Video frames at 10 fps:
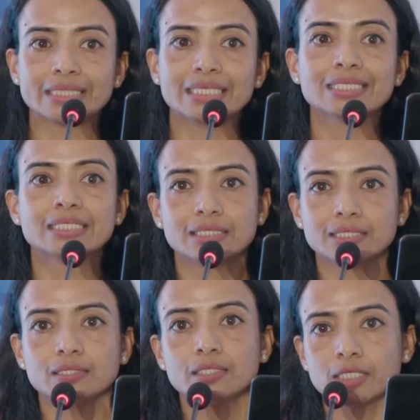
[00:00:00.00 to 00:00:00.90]
this
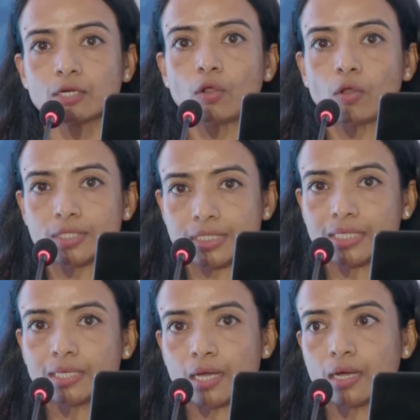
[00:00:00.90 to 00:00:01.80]
digital
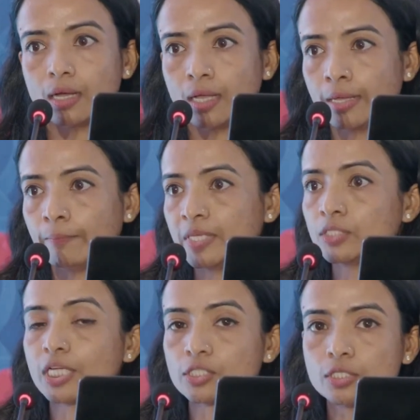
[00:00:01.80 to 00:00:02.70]
technology
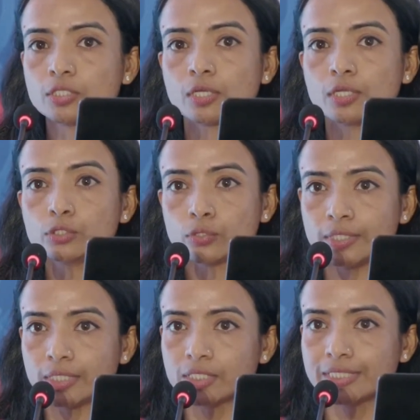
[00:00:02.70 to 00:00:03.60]
is essential to
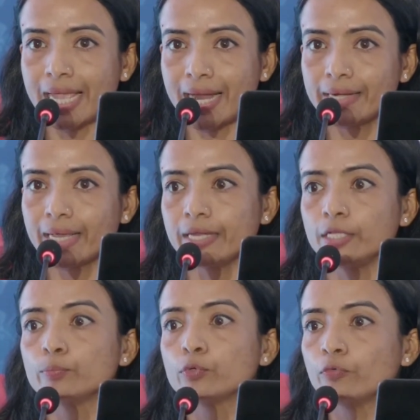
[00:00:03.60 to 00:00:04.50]
understand and
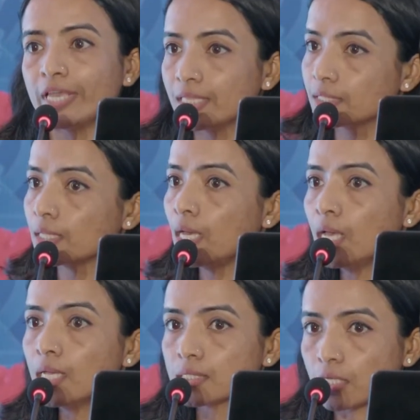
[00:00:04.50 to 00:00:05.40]
improve health
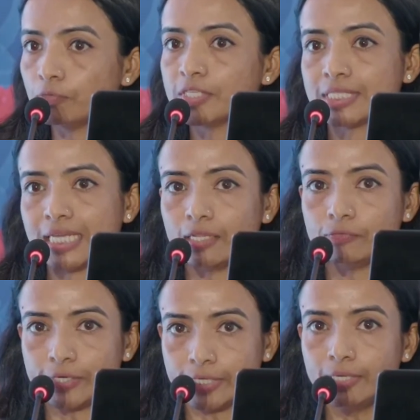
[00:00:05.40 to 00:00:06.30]
service
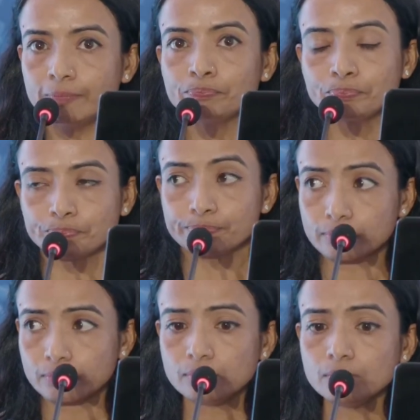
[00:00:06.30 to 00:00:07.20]
delivery.
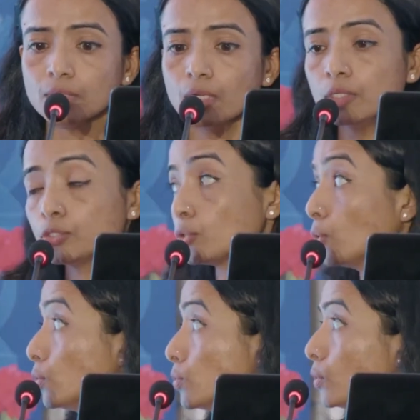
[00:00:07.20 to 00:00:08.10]

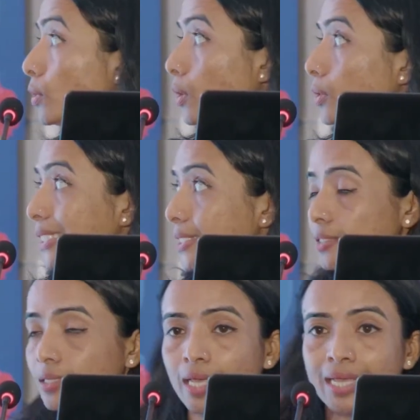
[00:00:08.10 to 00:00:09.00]
So
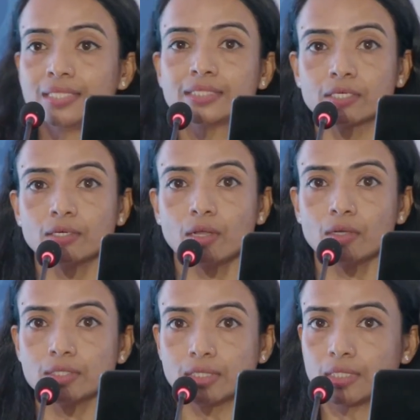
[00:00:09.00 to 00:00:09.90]
digital health
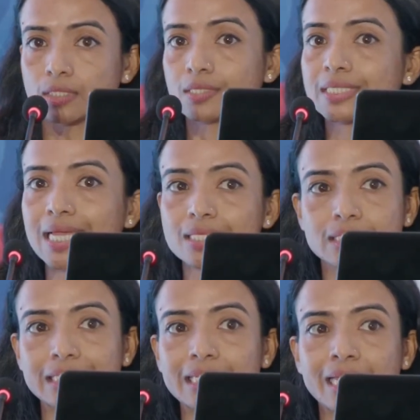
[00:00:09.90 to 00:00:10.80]
technology such
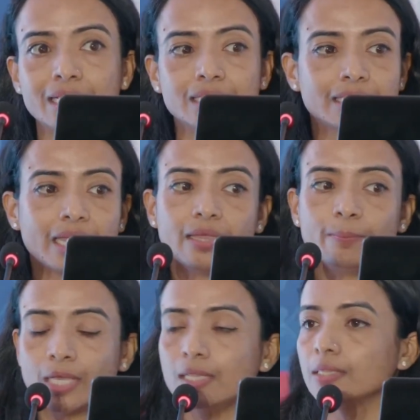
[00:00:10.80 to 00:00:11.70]
as e-health,
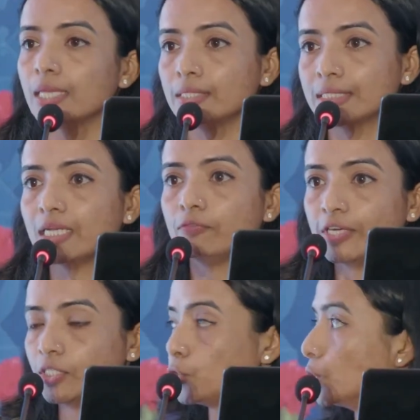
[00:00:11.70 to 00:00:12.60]
m-health,
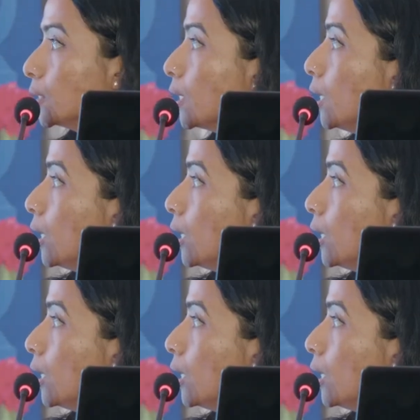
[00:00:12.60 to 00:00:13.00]
telemedicine